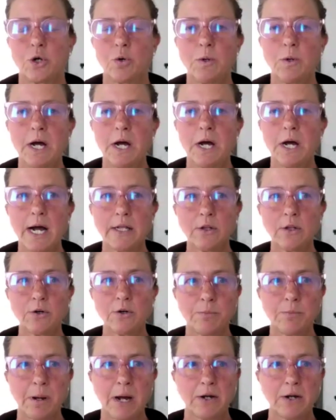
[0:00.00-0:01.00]
So when I
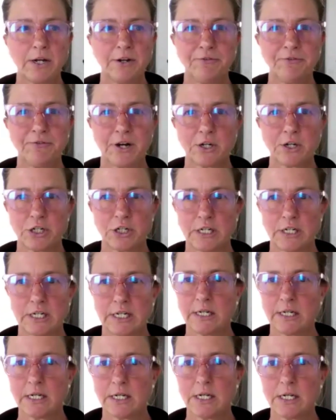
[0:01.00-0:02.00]
learn about infection
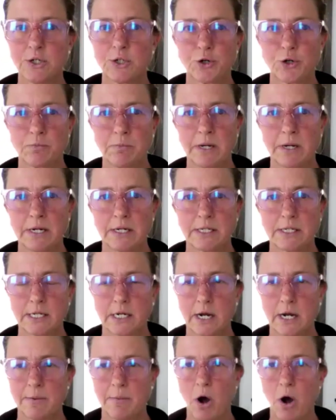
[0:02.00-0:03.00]
in Eastern
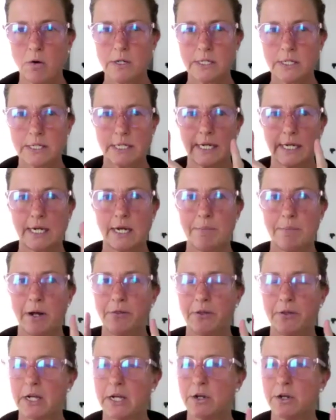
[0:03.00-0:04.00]
medicine, I'm always thinking
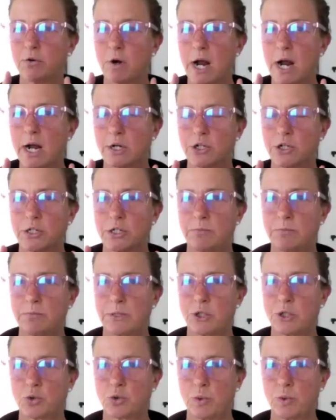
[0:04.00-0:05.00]
about the interaction
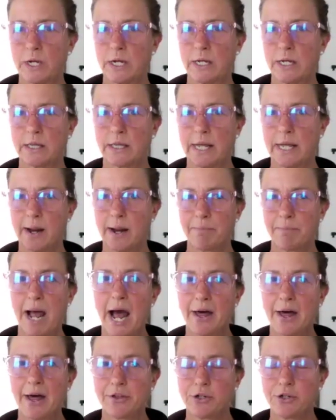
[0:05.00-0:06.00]
between that
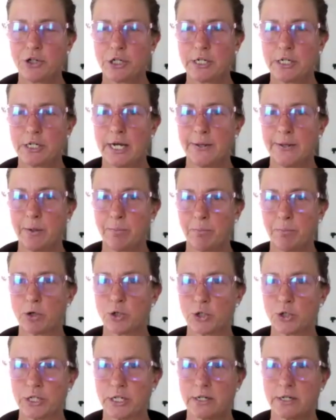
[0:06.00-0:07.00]
pathogen and the
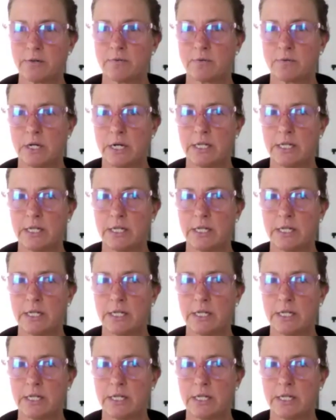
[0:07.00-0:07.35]
person.